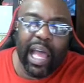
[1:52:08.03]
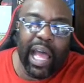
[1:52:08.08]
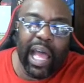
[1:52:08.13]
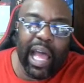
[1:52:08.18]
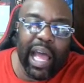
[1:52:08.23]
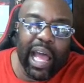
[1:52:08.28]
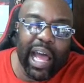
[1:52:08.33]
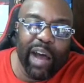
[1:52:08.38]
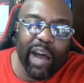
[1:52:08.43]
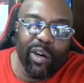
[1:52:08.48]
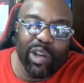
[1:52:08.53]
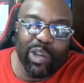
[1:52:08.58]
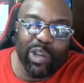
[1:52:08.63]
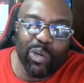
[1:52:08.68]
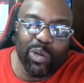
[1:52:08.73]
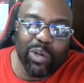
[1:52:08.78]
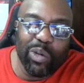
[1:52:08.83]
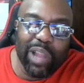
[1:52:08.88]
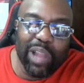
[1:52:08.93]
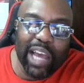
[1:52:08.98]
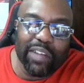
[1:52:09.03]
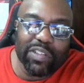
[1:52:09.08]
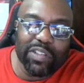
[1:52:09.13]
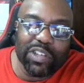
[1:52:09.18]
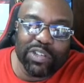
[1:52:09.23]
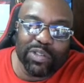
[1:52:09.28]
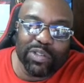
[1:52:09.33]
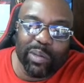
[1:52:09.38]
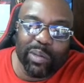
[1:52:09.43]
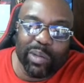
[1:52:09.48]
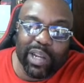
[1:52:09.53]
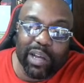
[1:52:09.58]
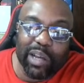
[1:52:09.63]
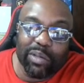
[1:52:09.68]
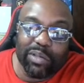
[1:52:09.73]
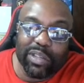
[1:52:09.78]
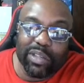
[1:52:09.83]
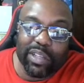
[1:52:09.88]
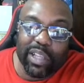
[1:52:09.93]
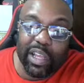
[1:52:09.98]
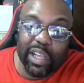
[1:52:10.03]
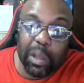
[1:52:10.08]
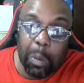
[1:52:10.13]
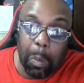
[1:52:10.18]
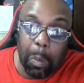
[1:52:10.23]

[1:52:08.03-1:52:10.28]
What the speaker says: how are you live streaming? I was like,